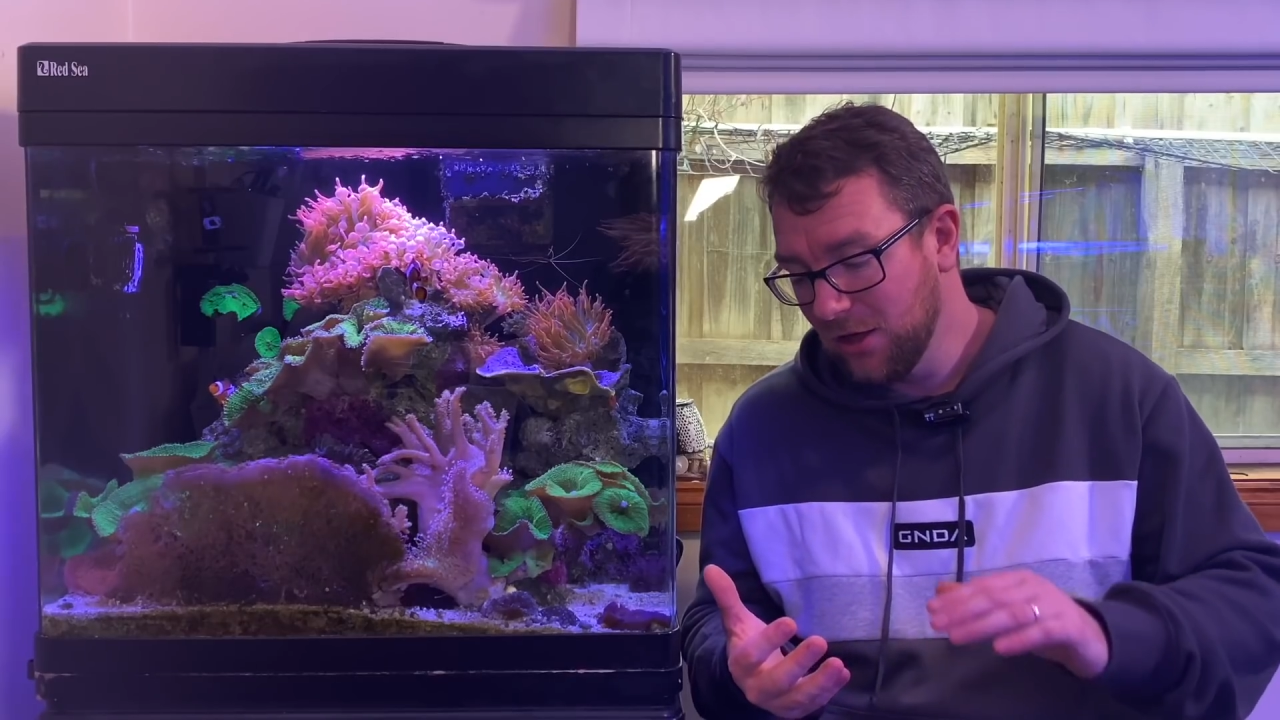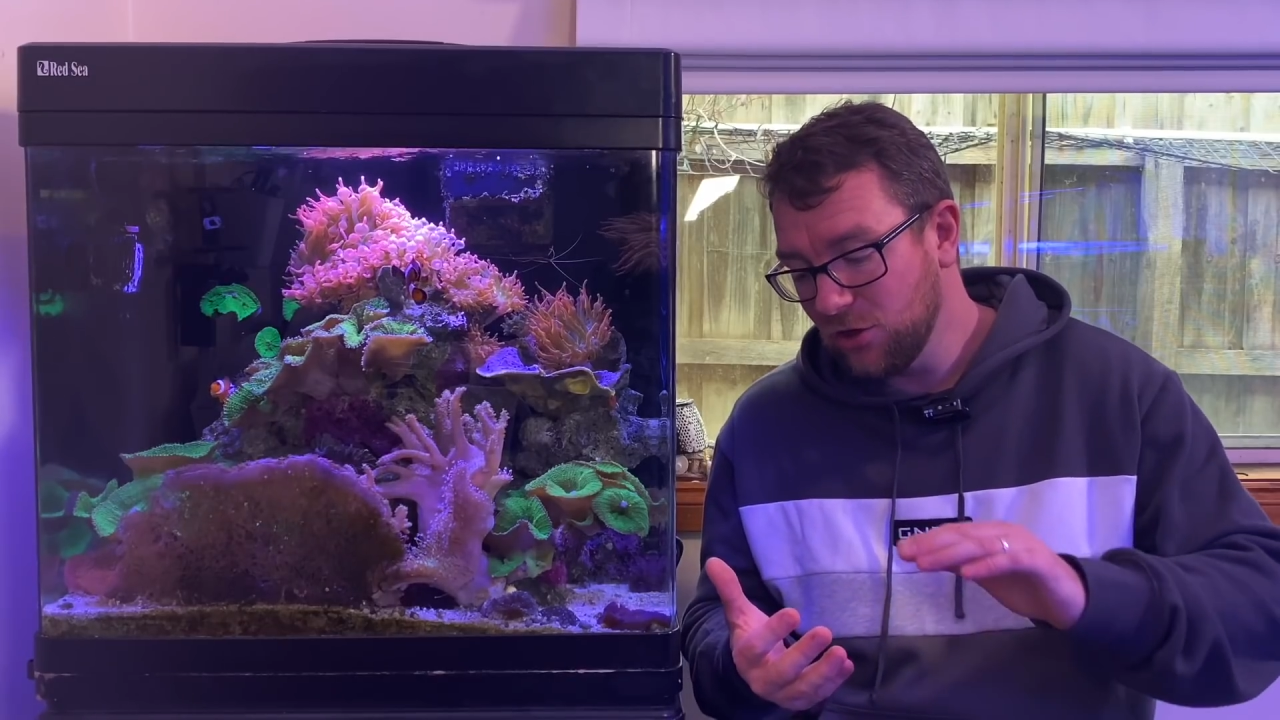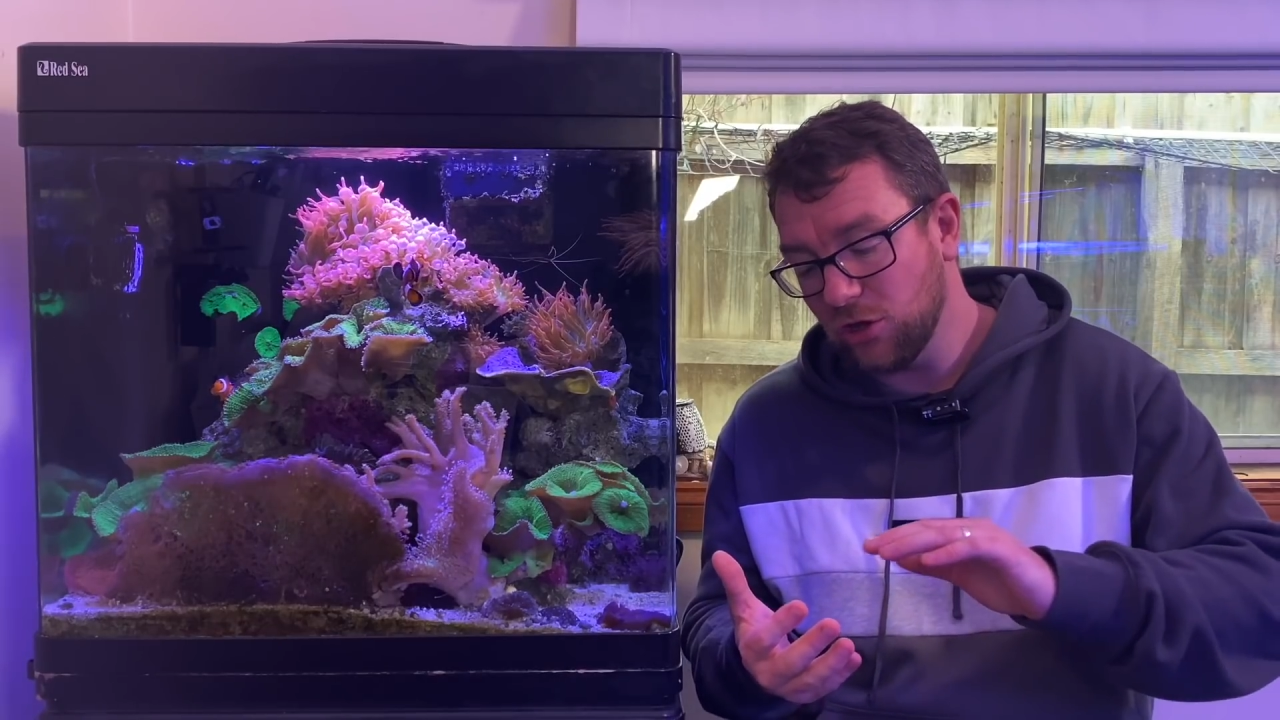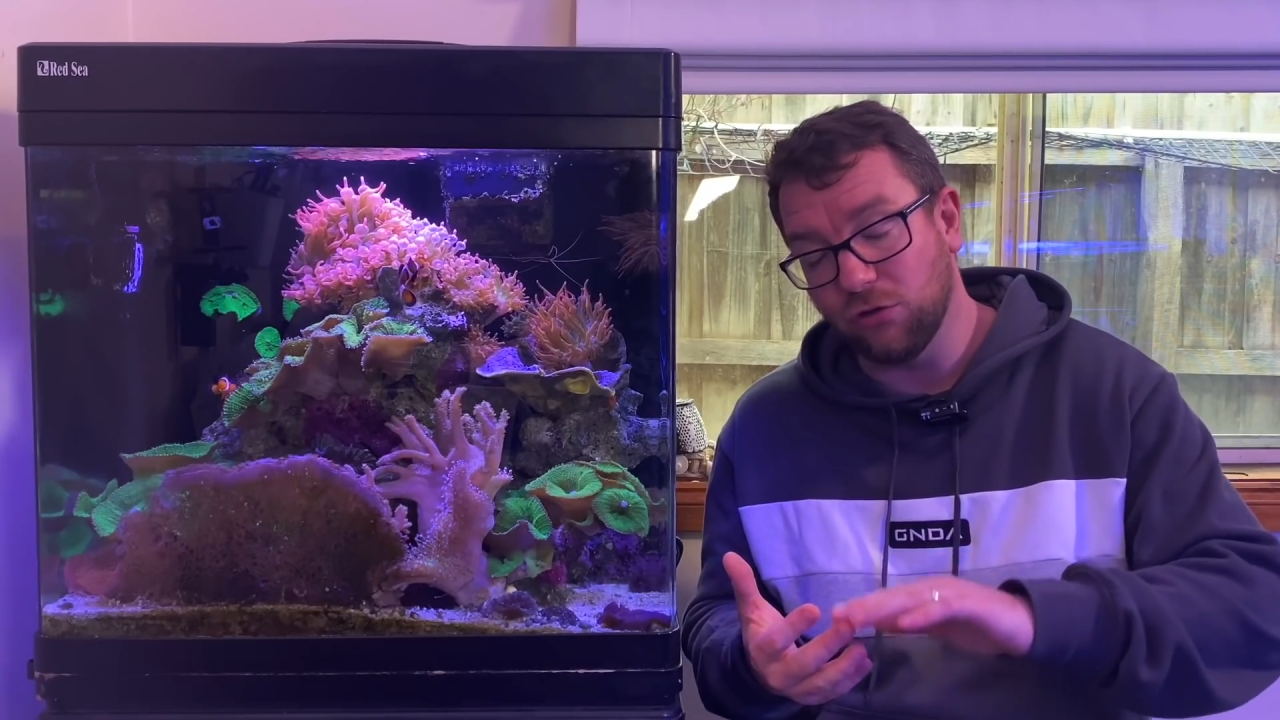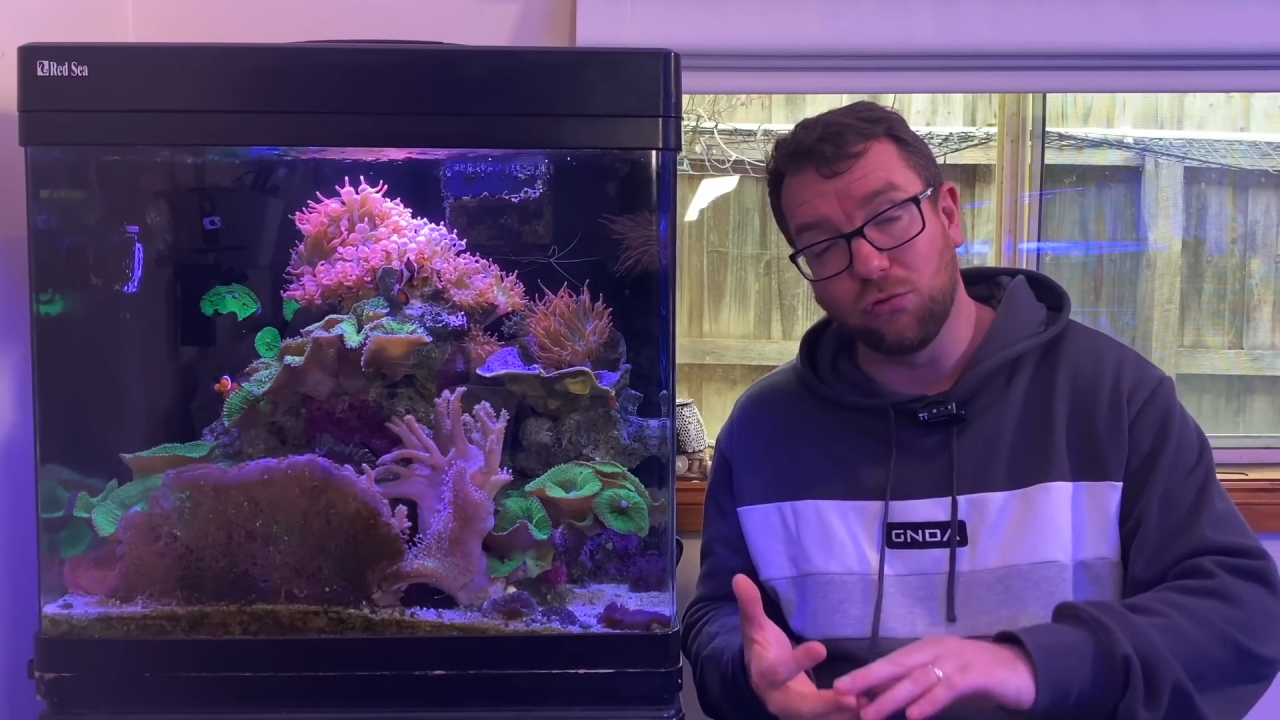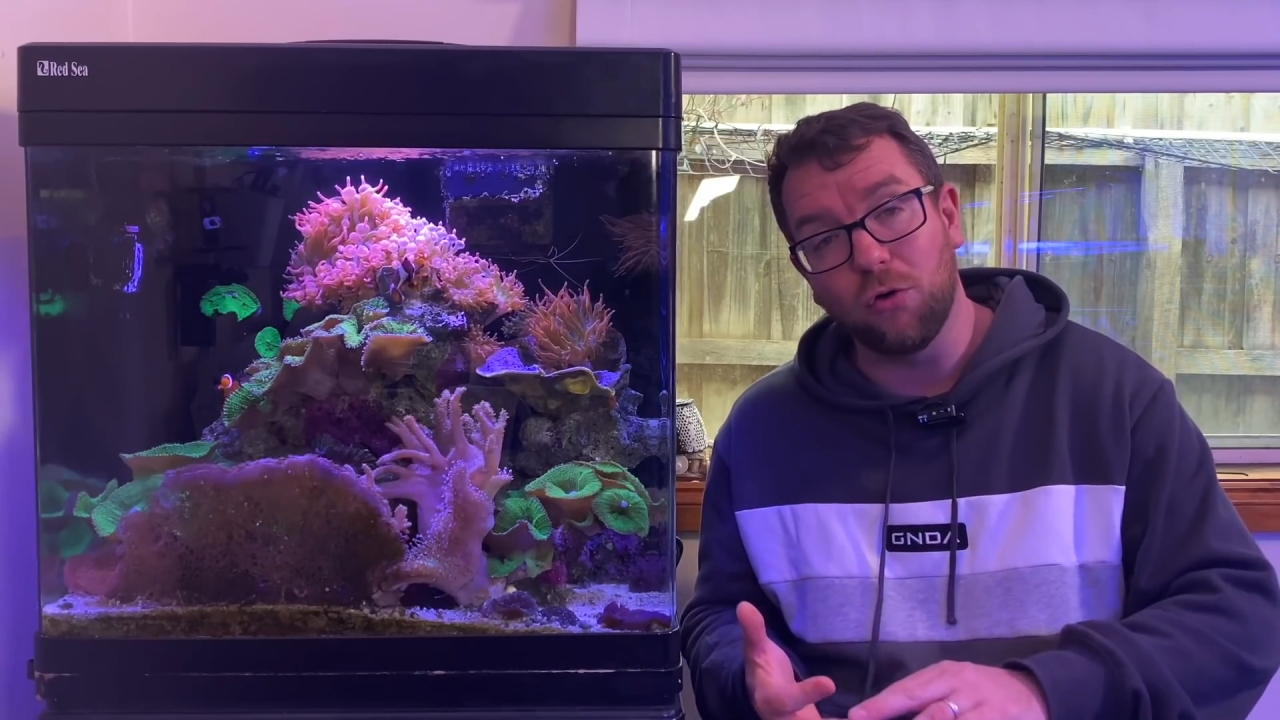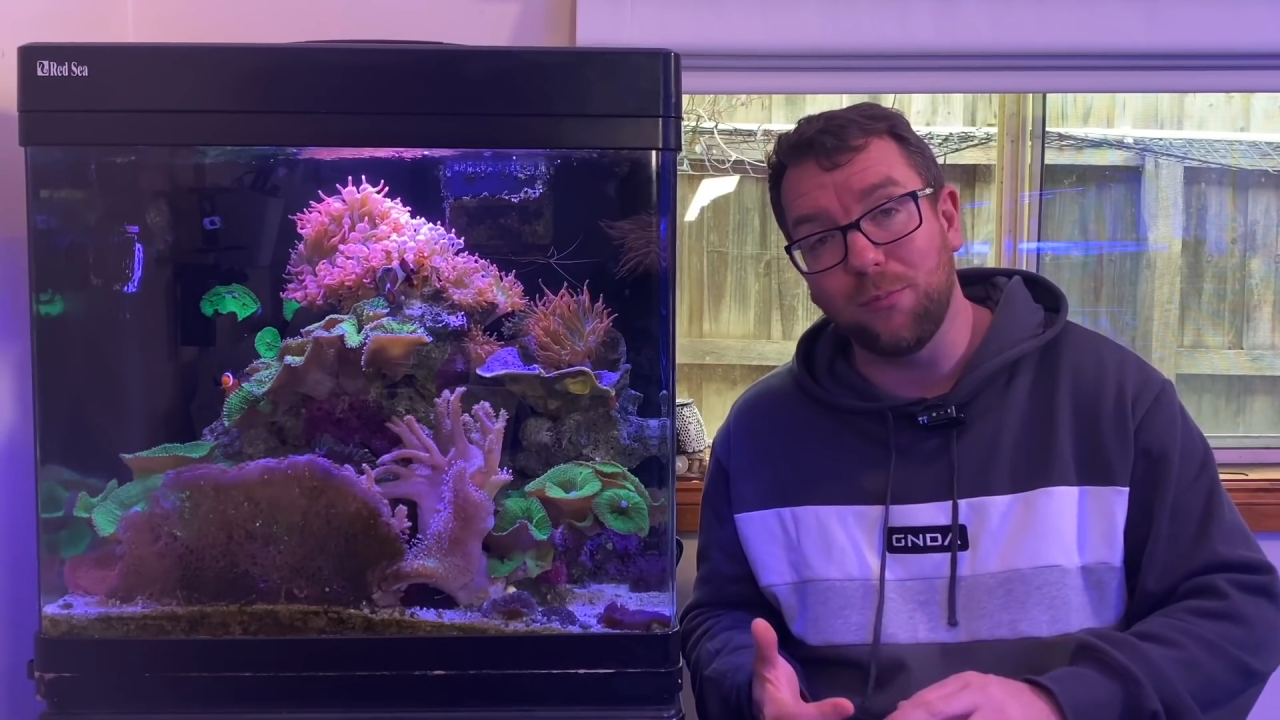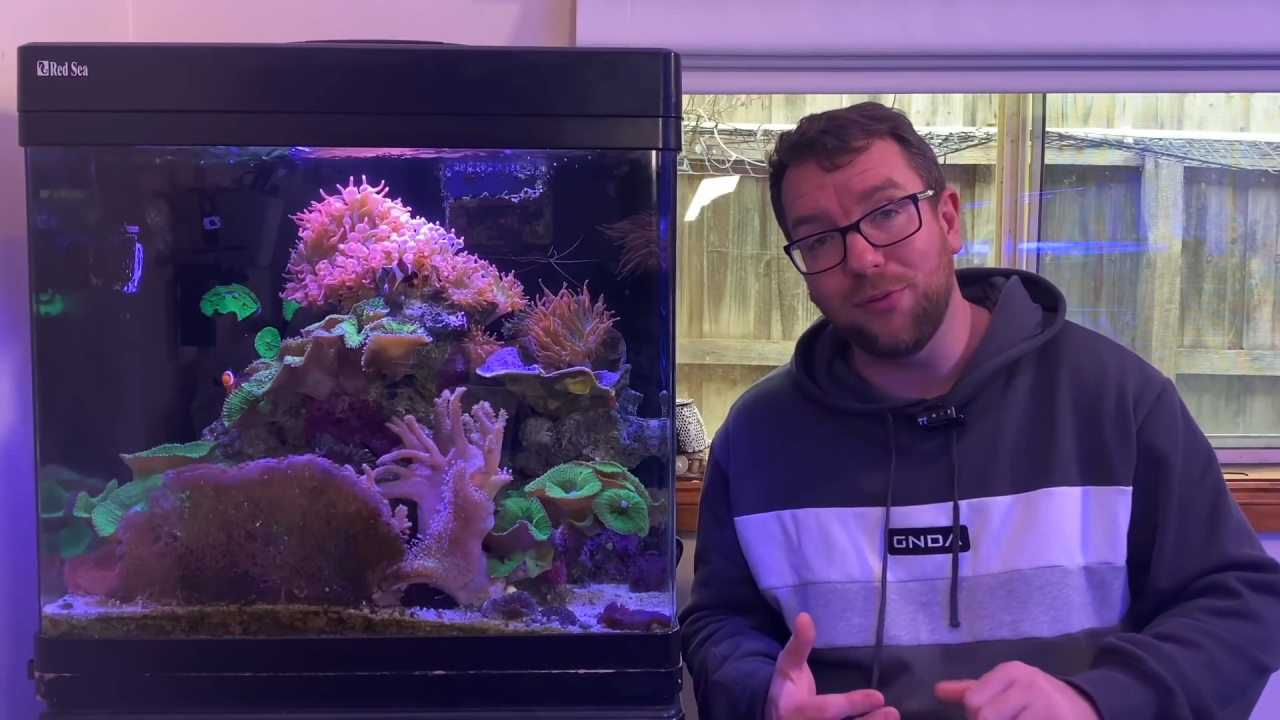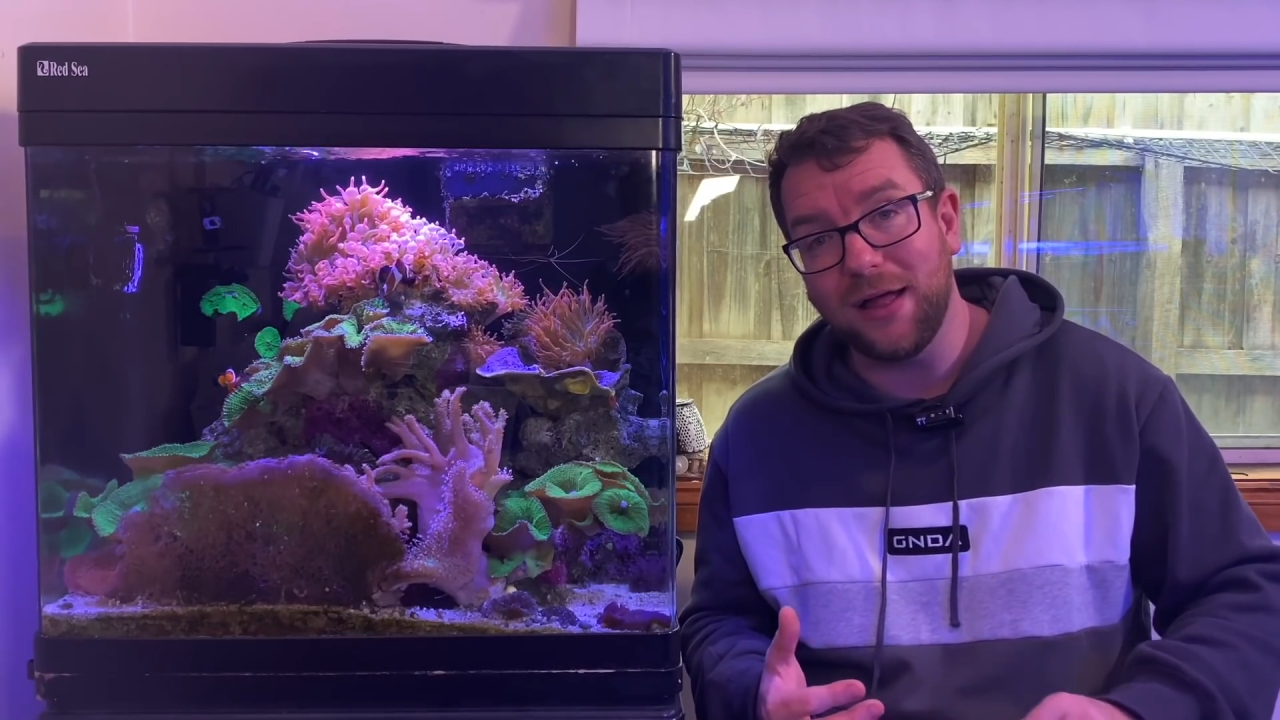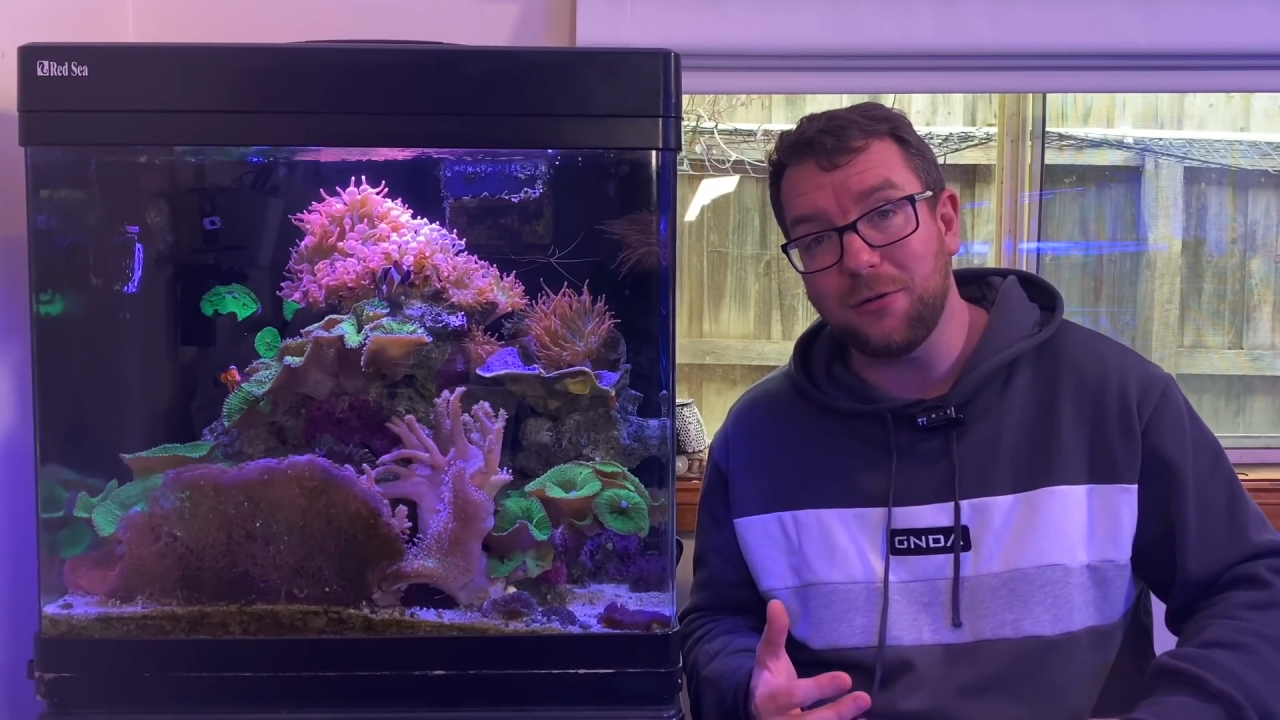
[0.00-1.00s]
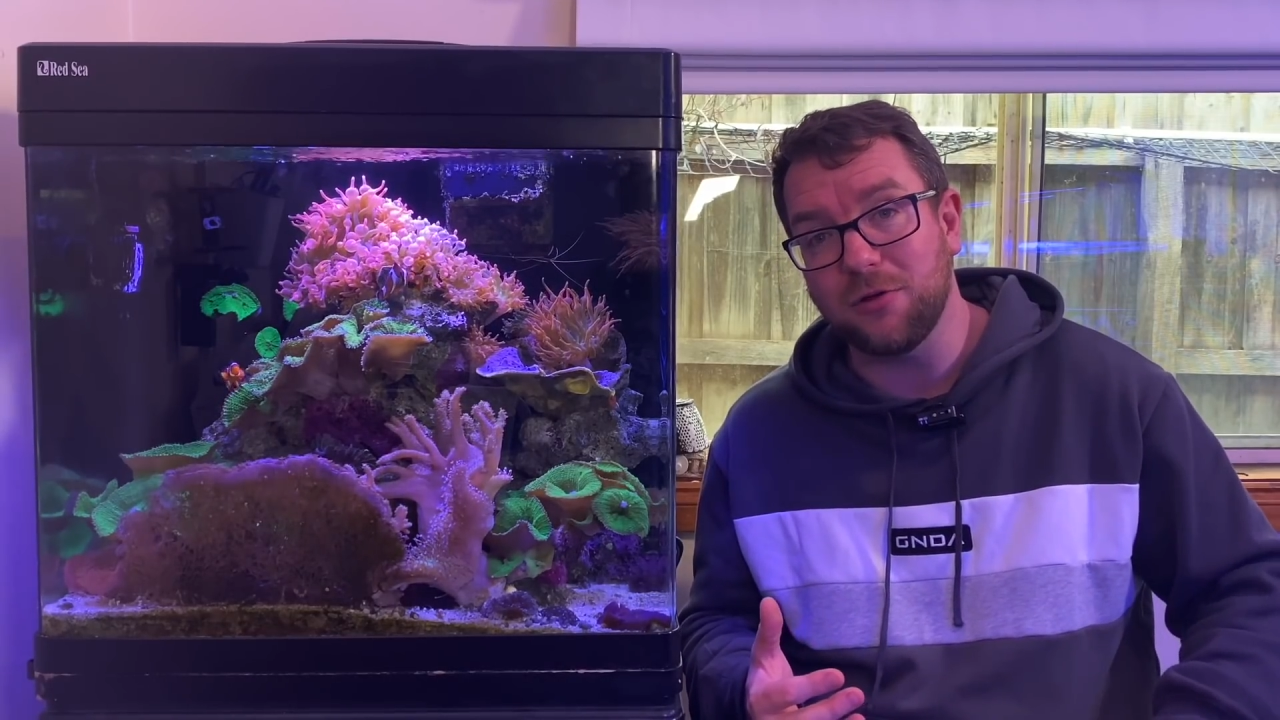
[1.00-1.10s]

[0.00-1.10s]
She'd draw blood